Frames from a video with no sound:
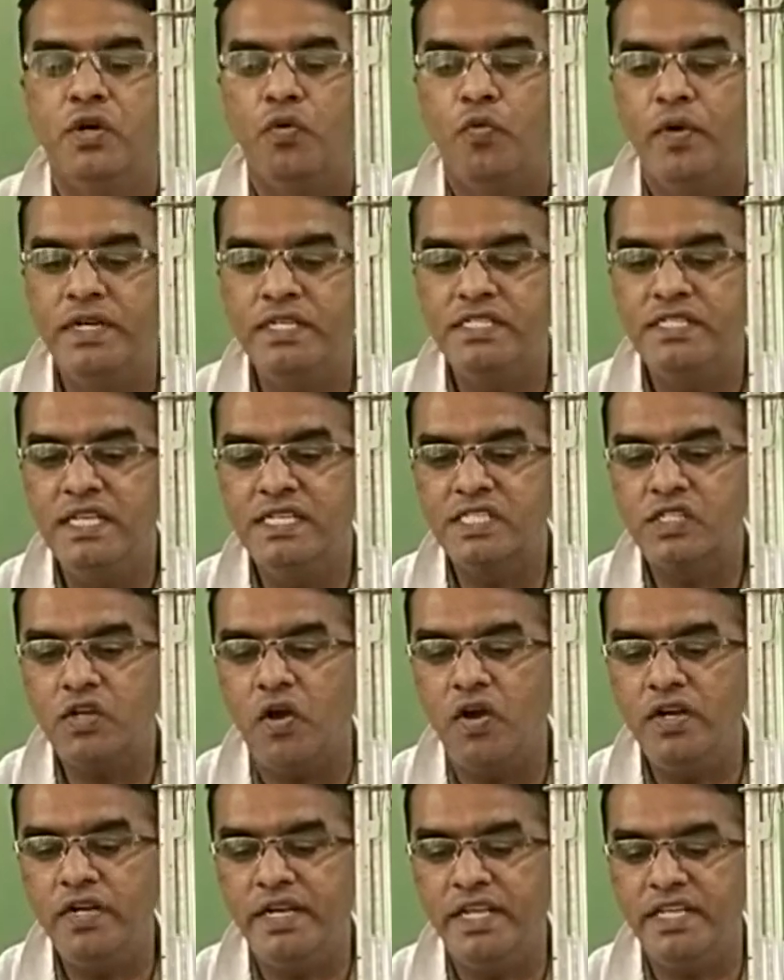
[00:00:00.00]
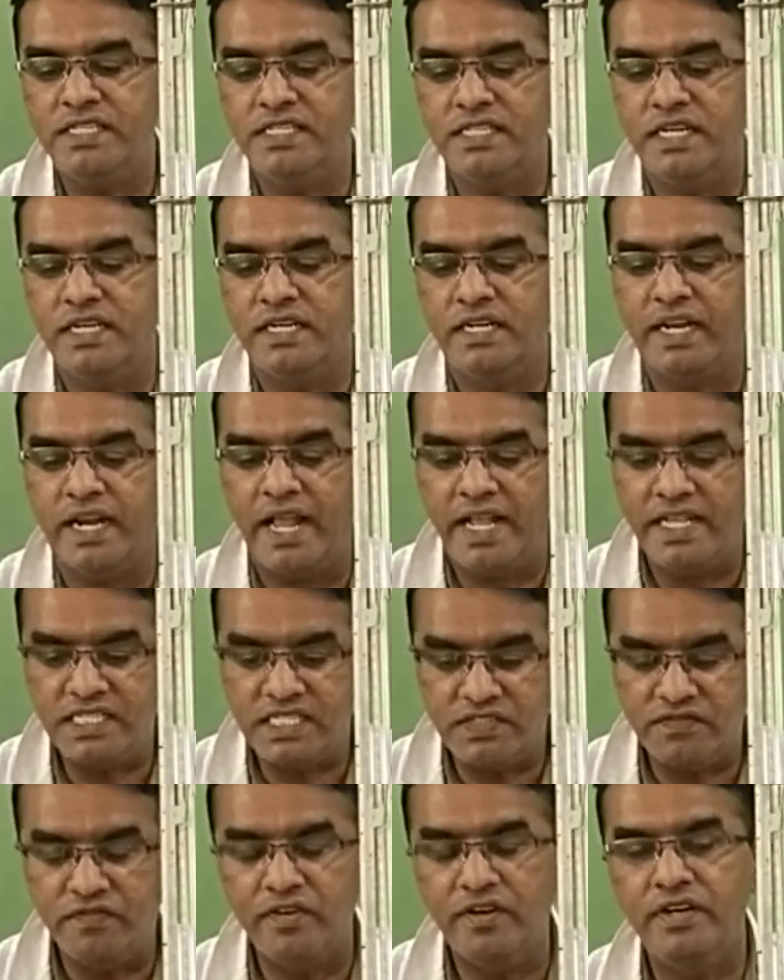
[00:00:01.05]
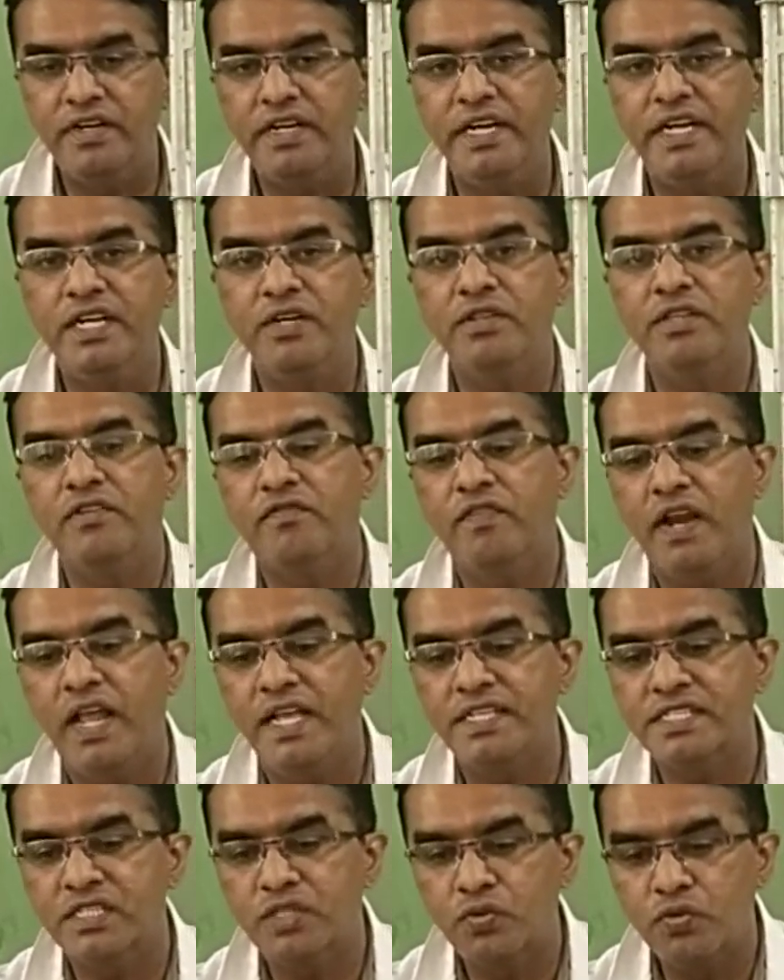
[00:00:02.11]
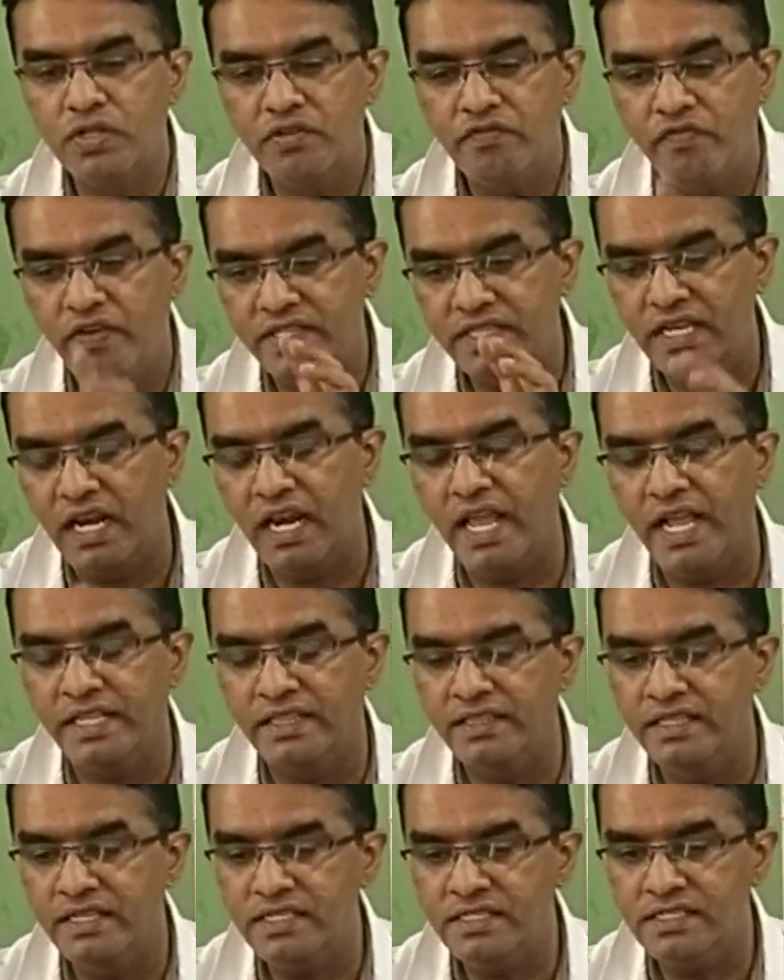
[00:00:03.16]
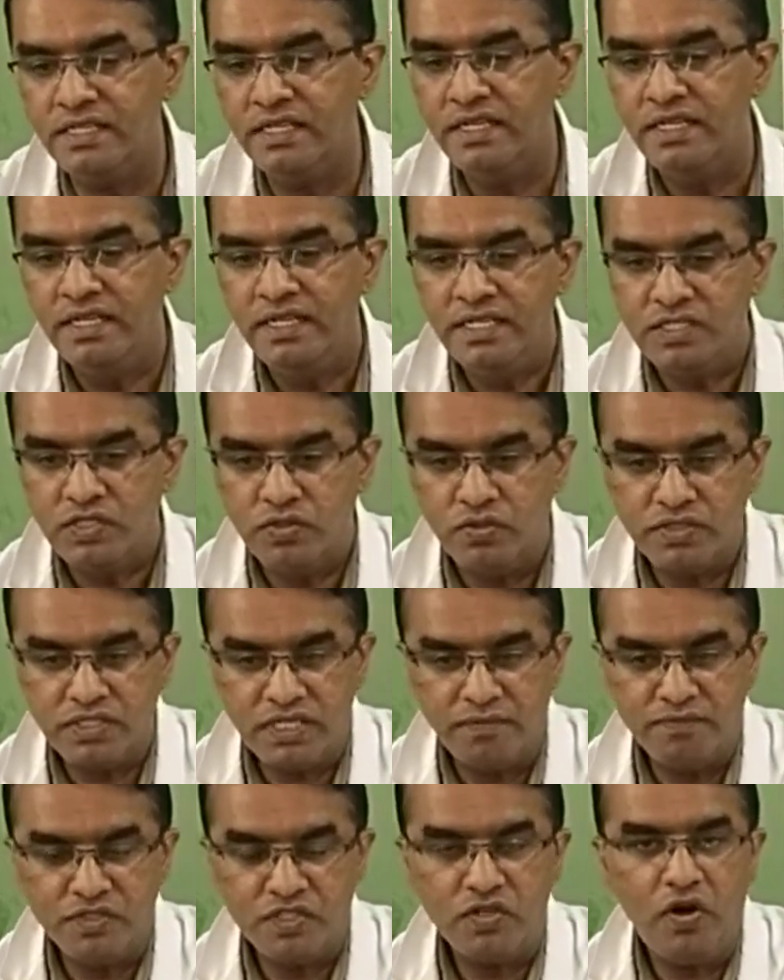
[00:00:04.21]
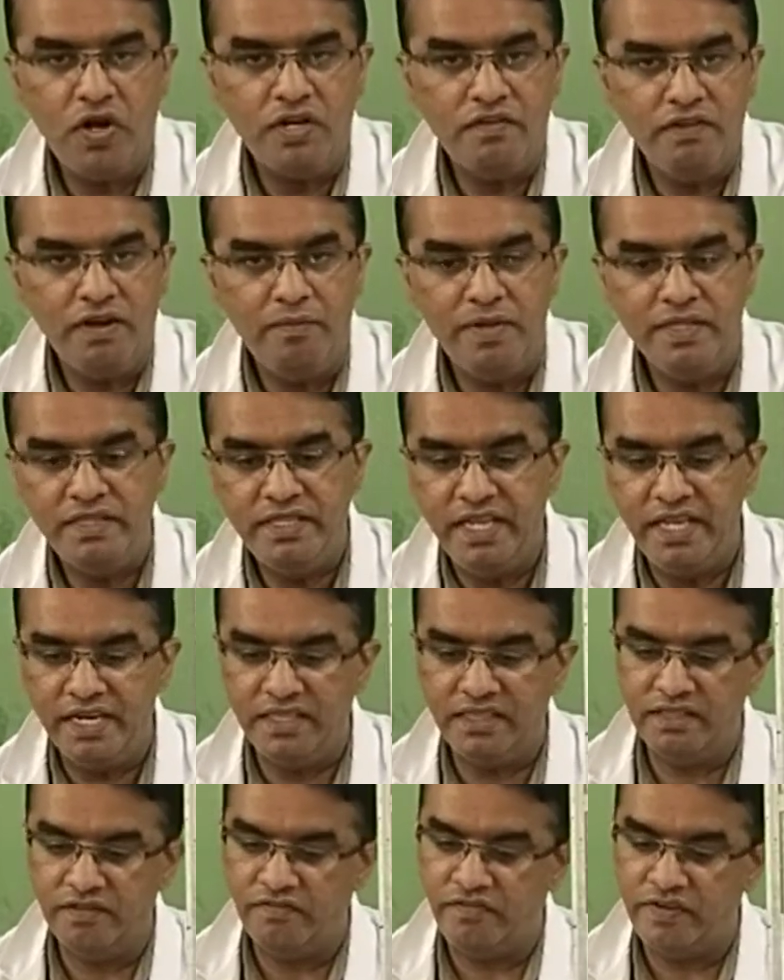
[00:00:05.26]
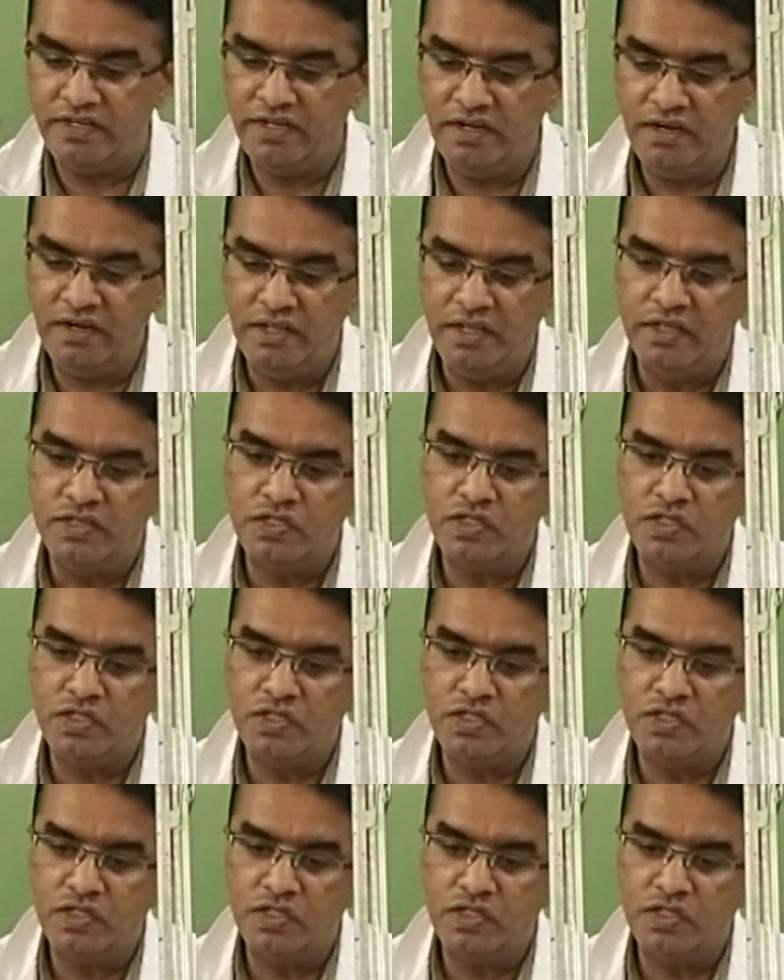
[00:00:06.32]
Once the salt is transferred into the flask through the funnel like this, so some salt will be there in the funnel.